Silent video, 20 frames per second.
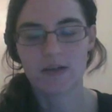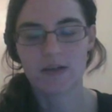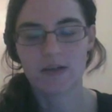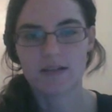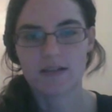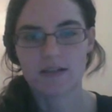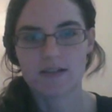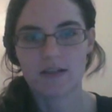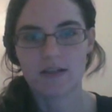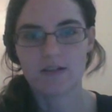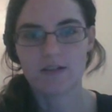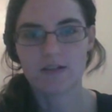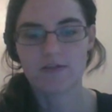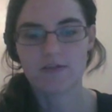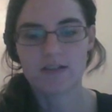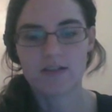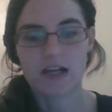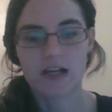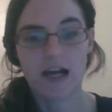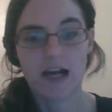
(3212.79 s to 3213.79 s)
by itself.
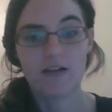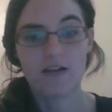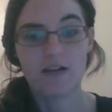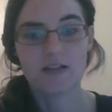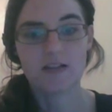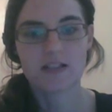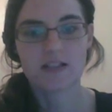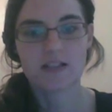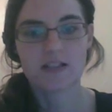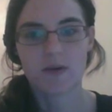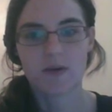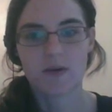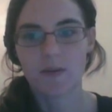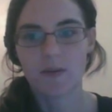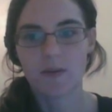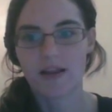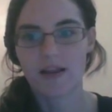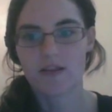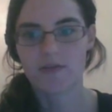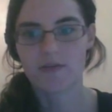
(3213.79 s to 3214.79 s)
So I only just worry
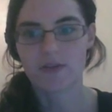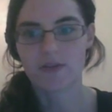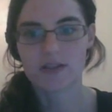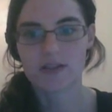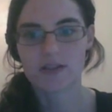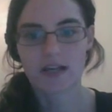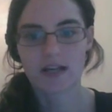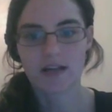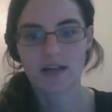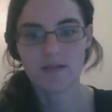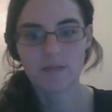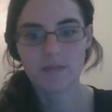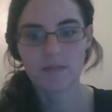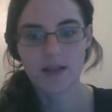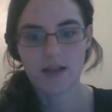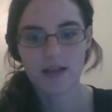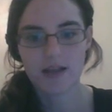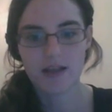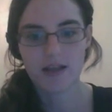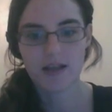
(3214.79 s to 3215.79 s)
about that the first time,
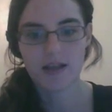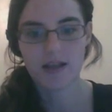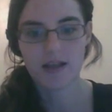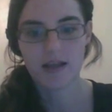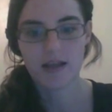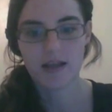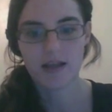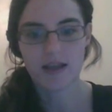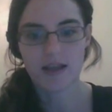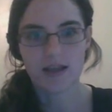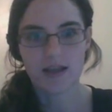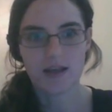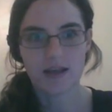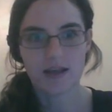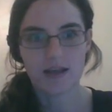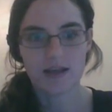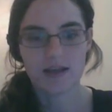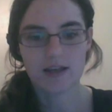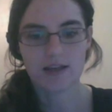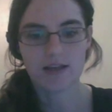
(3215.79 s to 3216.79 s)
and
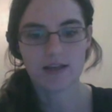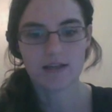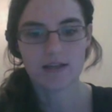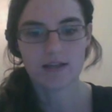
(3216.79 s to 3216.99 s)
then